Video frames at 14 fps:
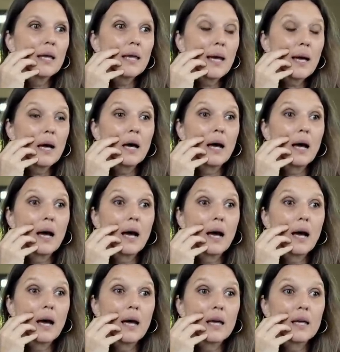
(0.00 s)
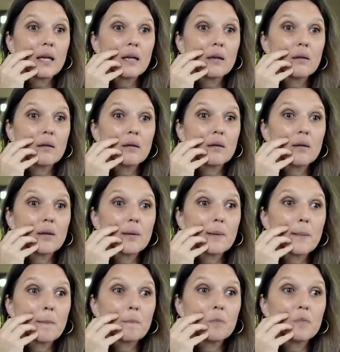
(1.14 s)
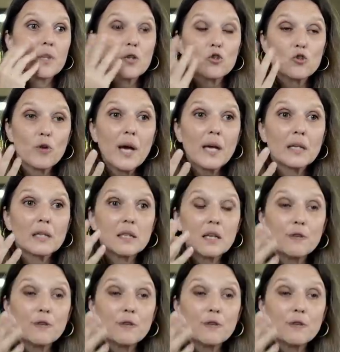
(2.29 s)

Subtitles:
Yeah, I try it.